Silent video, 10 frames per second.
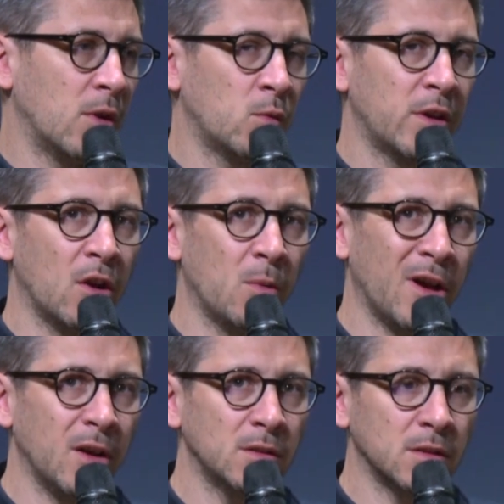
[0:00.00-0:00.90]
what we care
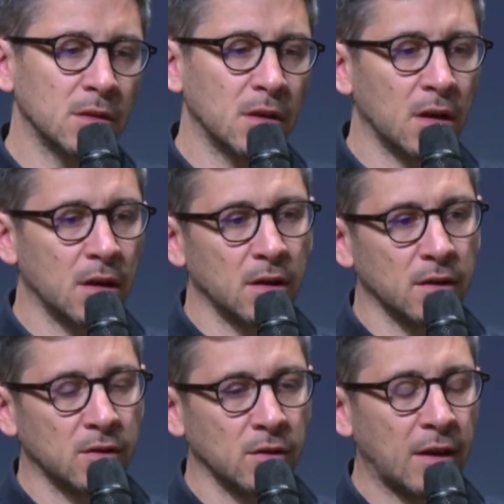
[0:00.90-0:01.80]
about.
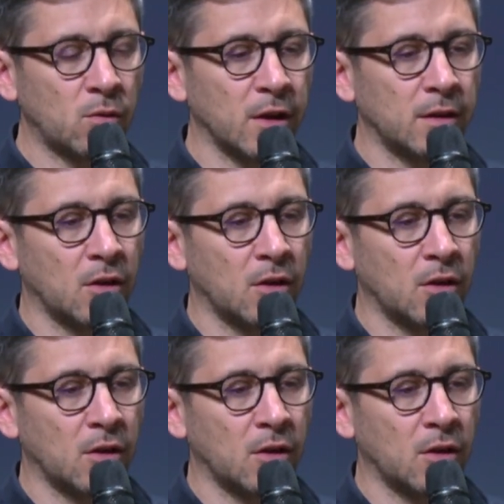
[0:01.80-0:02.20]
So that's what